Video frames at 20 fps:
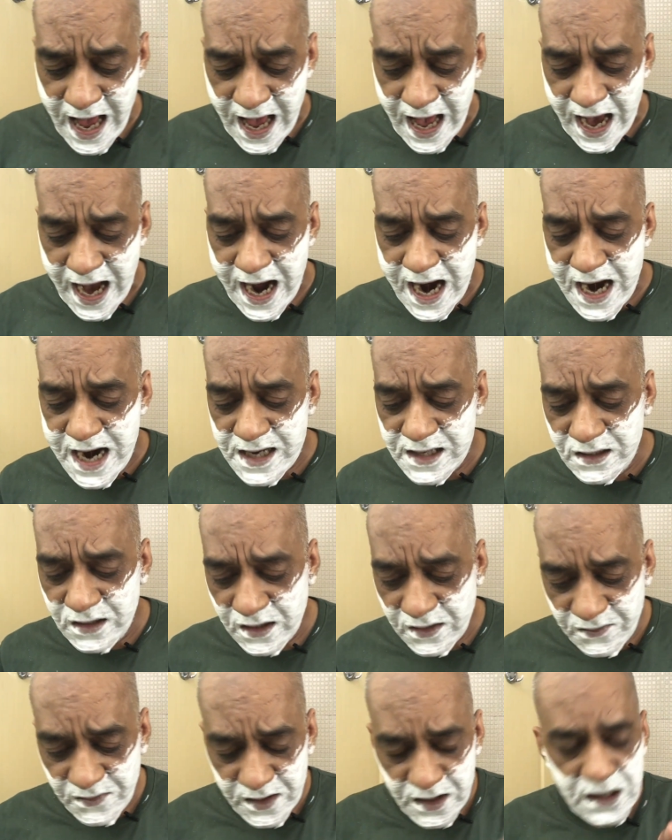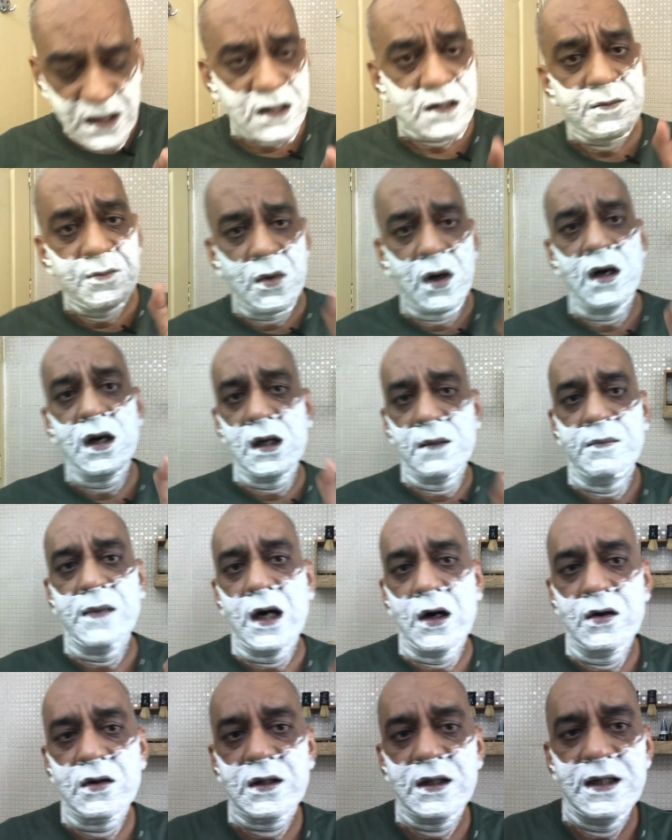And a very small
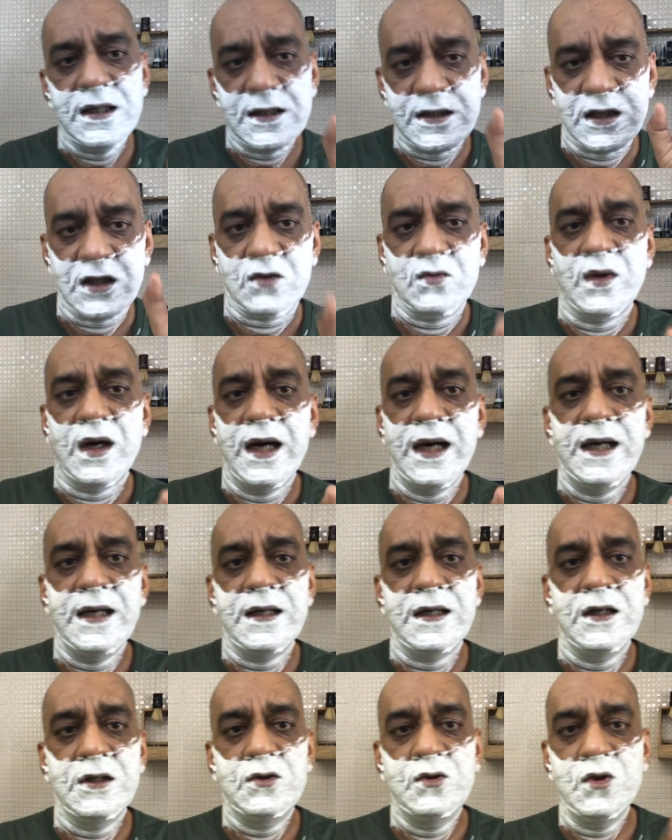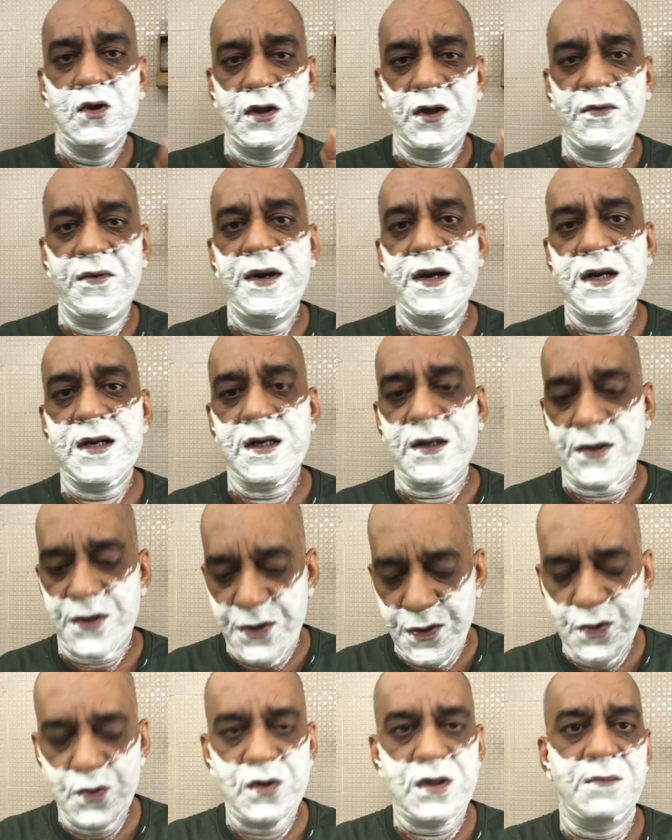amount is required to generate a
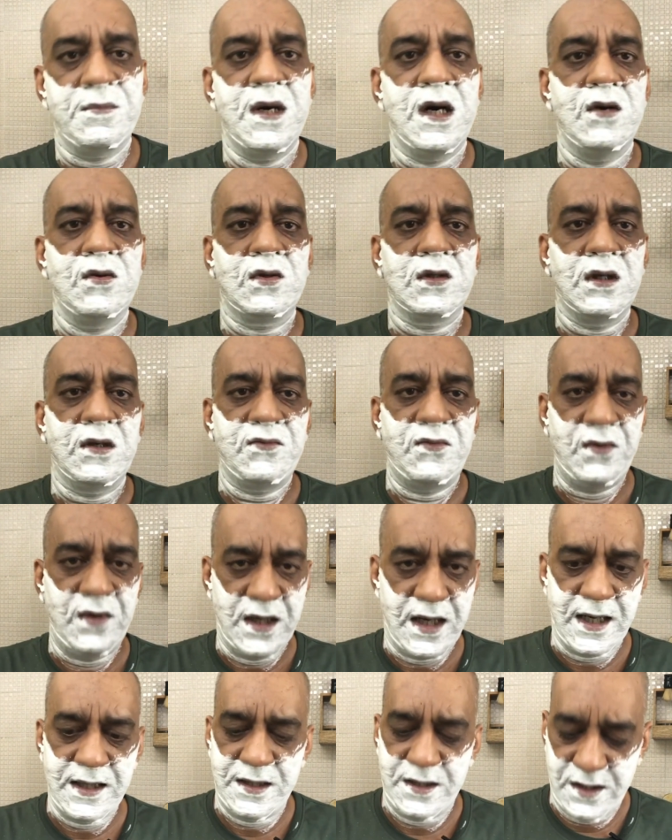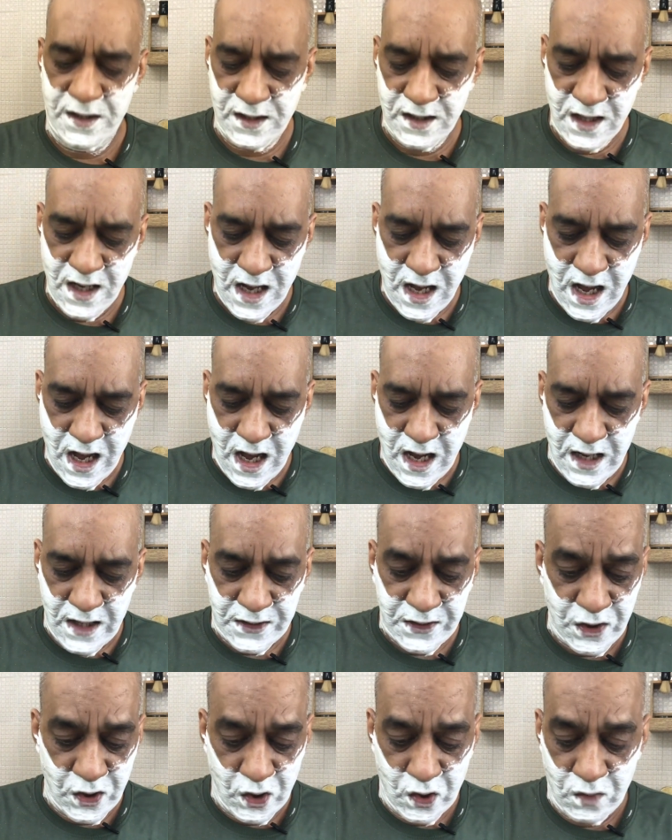huge amount of lather.
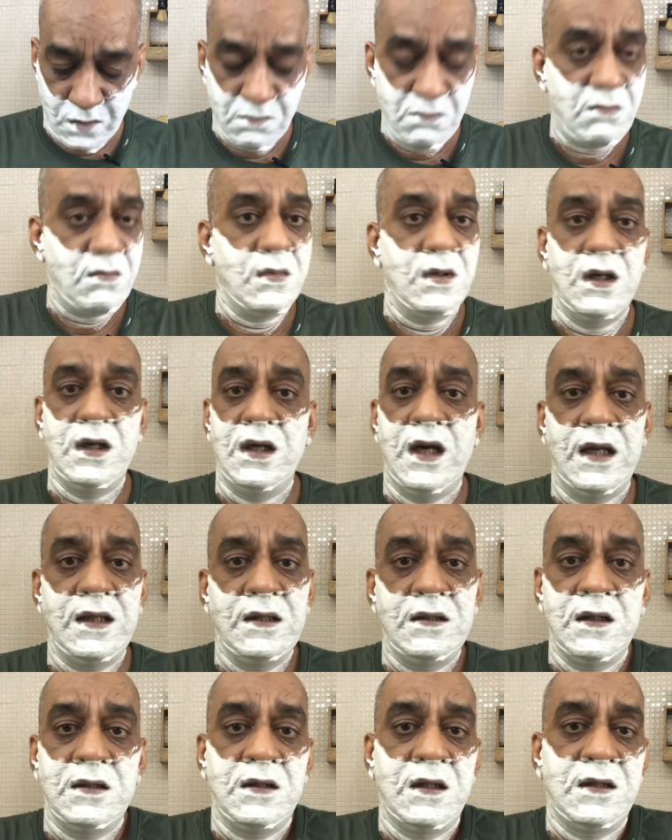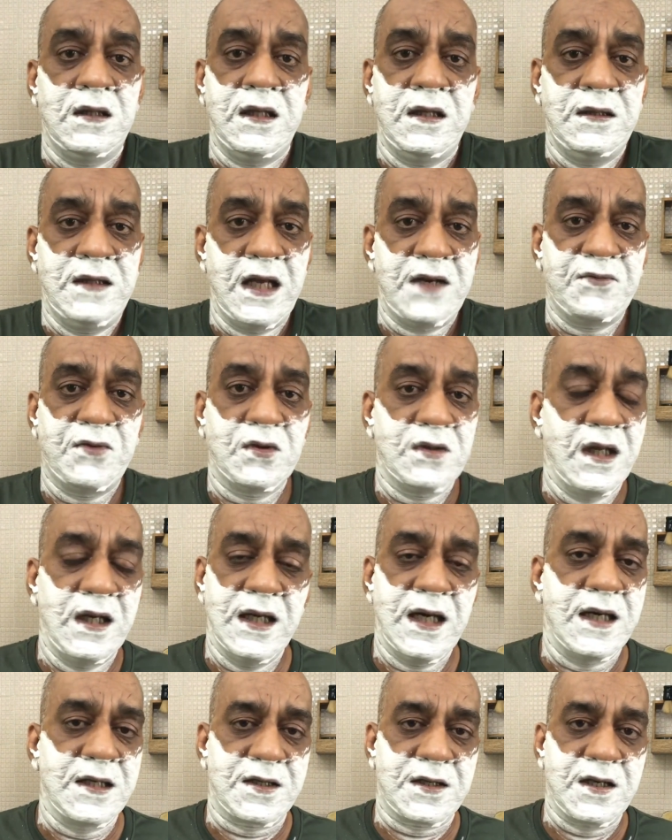So, therefore they
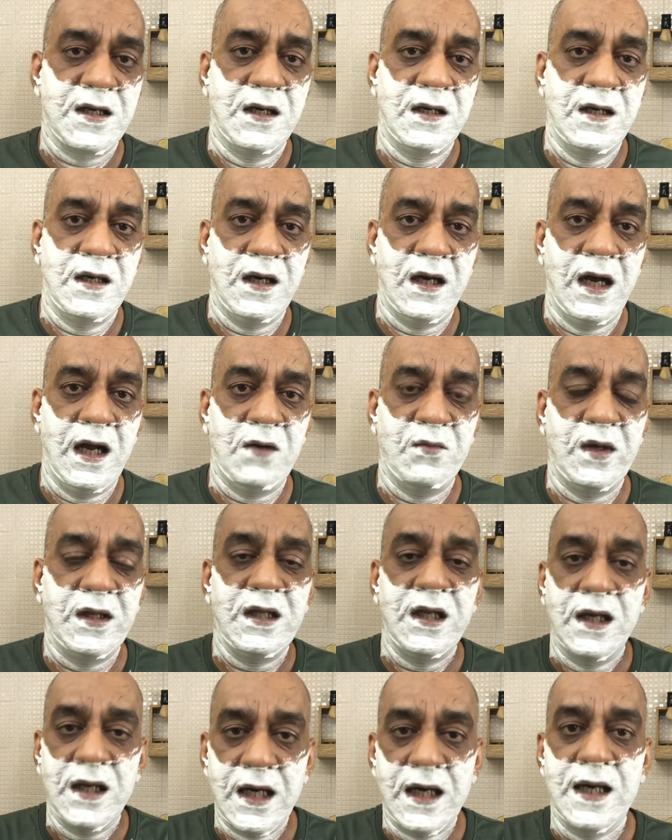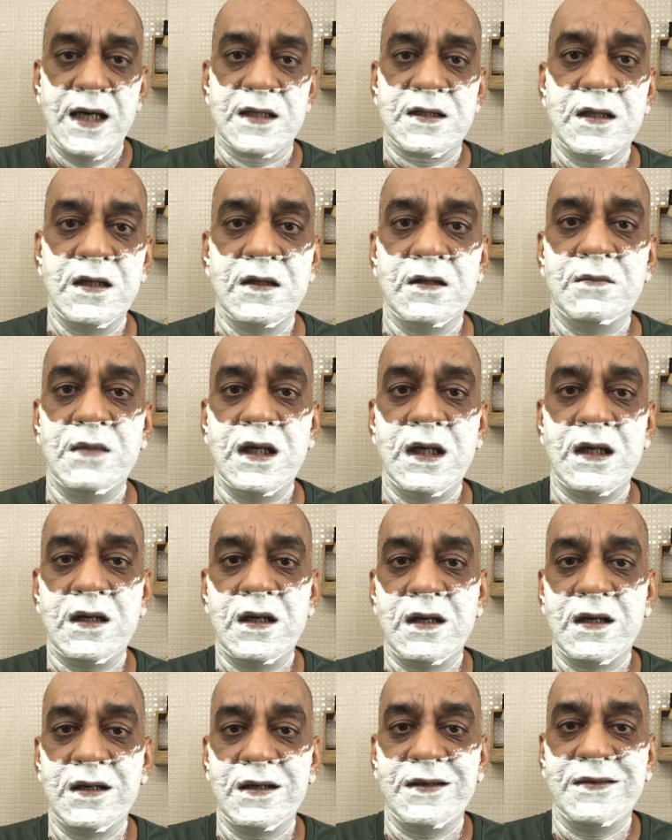last. And when they last, you know,
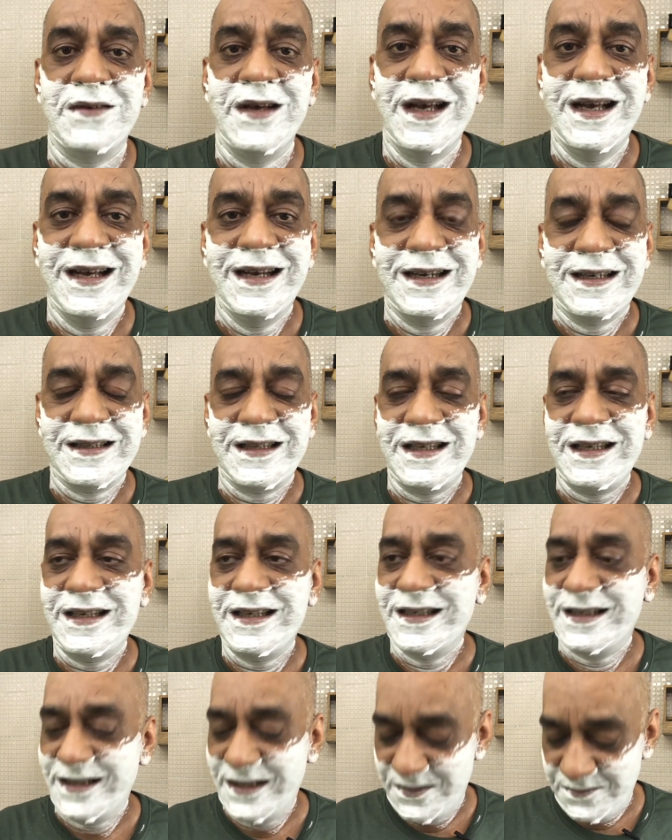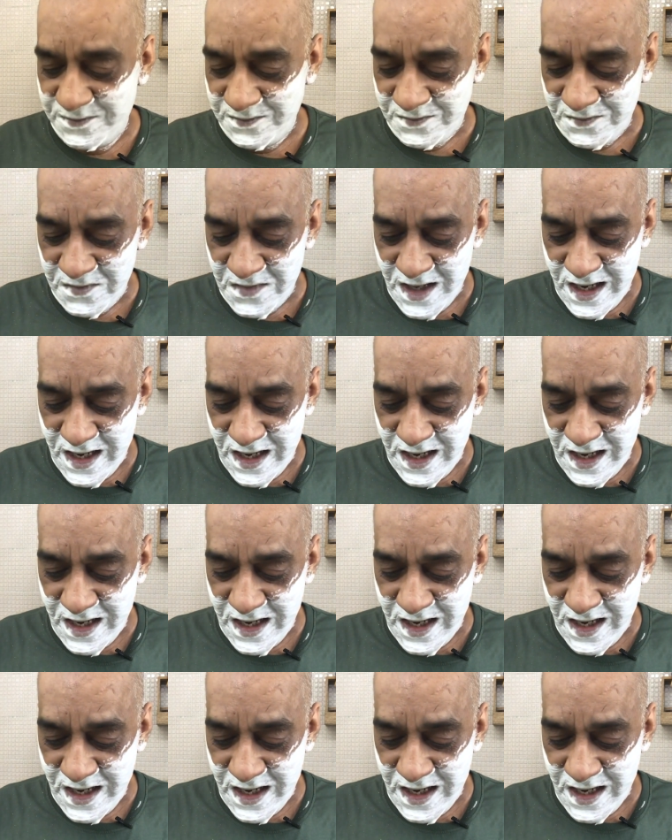the